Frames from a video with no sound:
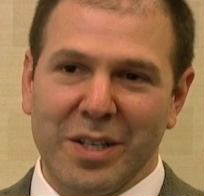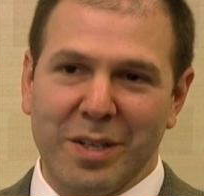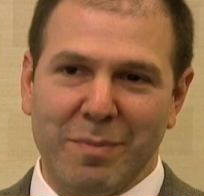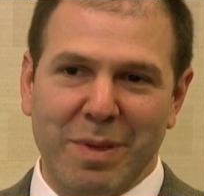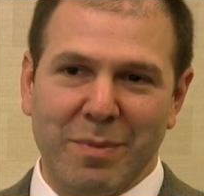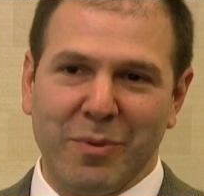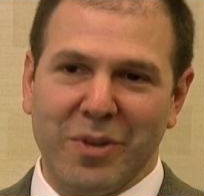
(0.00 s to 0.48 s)
to
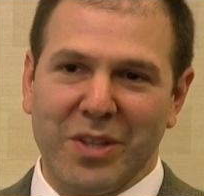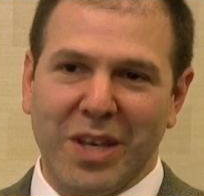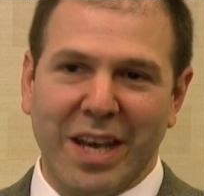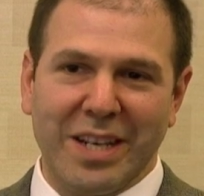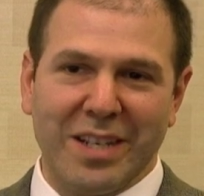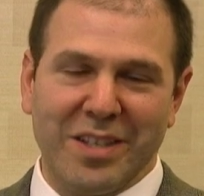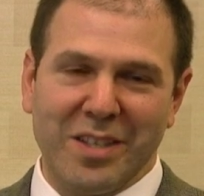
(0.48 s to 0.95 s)
people with
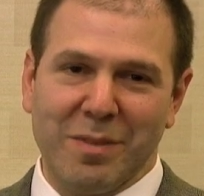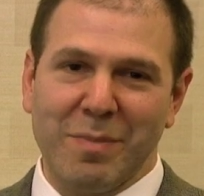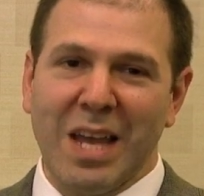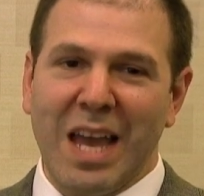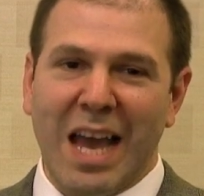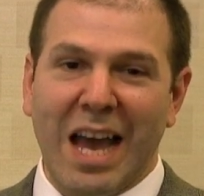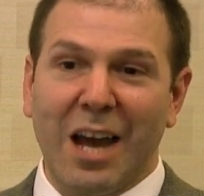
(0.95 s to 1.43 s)
autism,
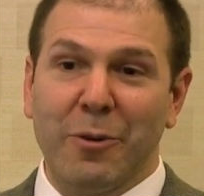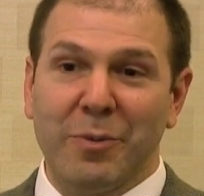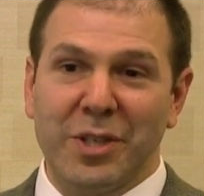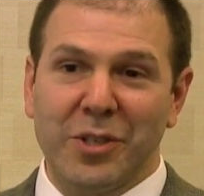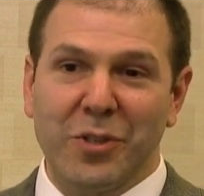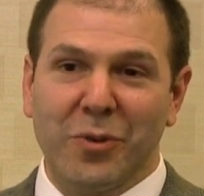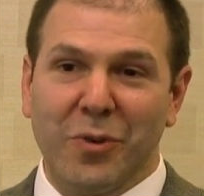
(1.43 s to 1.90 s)
how we
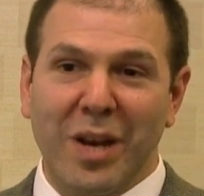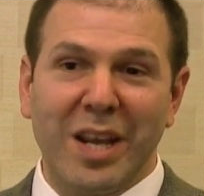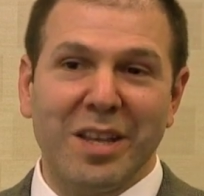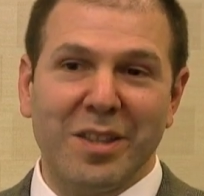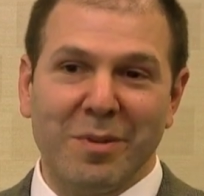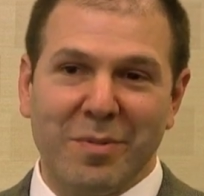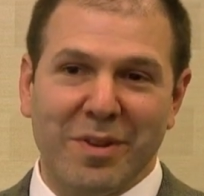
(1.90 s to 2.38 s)

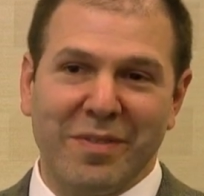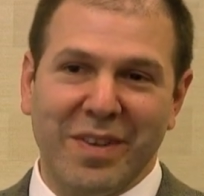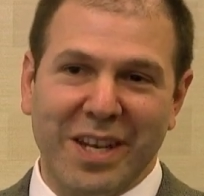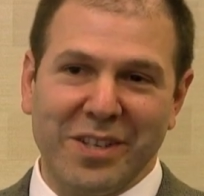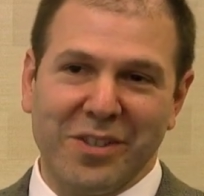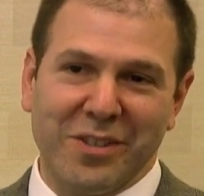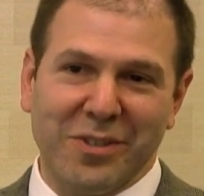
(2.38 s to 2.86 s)
train the
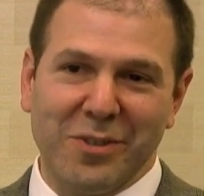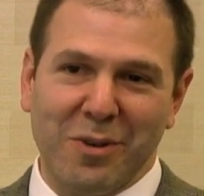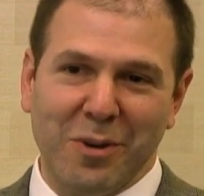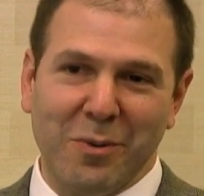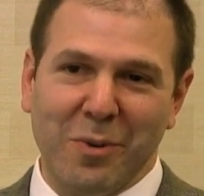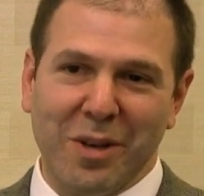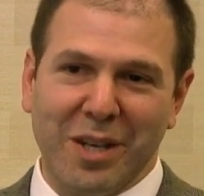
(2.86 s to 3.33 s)
professionals who
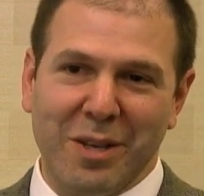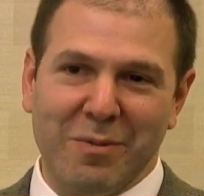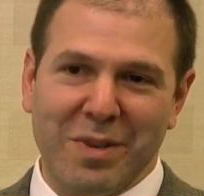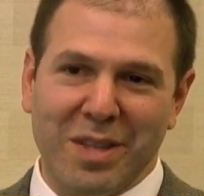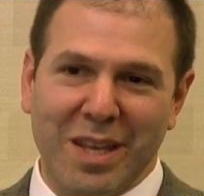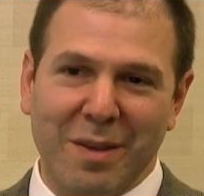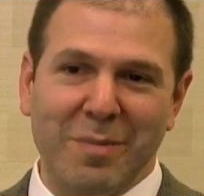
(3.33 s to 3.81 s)
are working
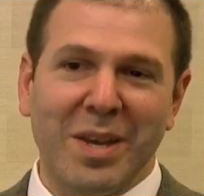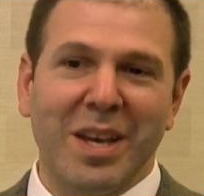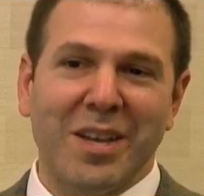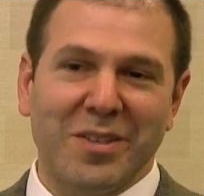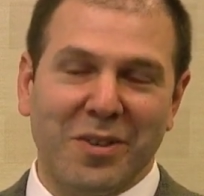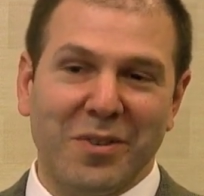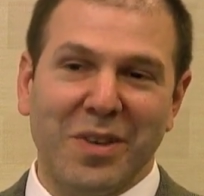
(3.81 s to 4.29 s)
with them.
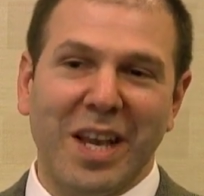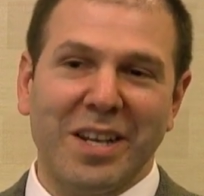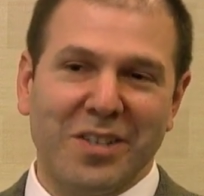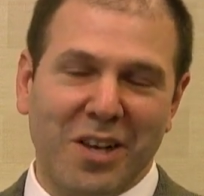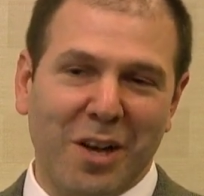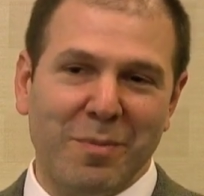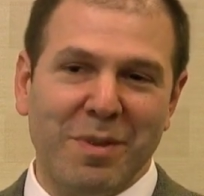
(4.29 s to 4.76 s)
So
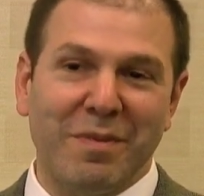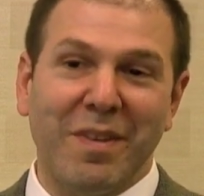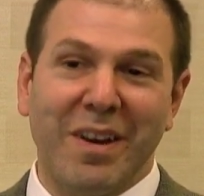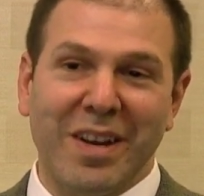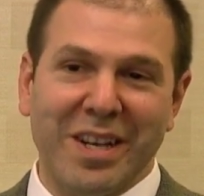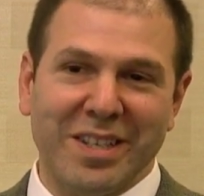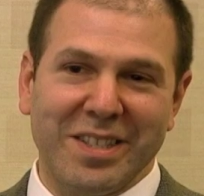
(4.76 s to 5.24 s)
next year I'll be
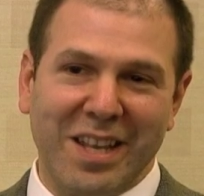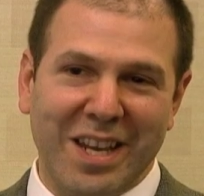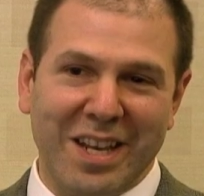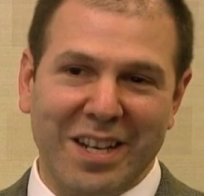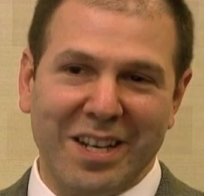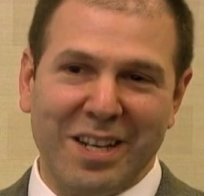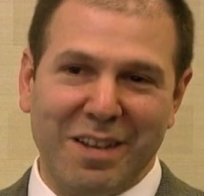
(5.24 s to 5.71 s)
very
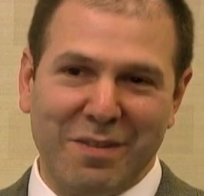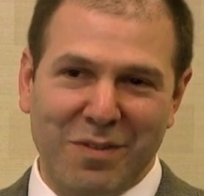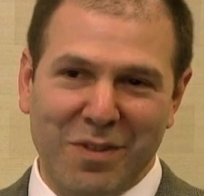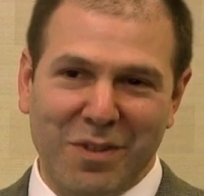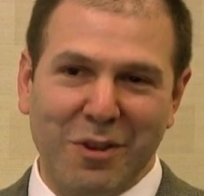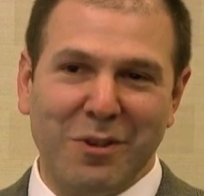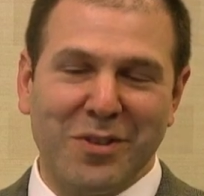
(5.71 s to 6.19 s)
excited if
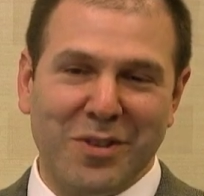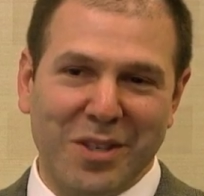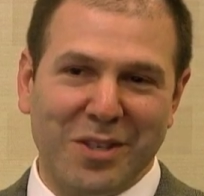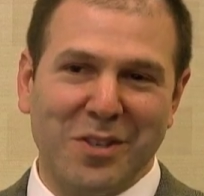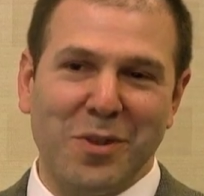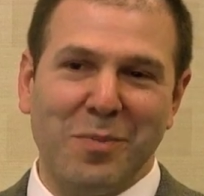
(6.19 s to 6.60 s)
those are the two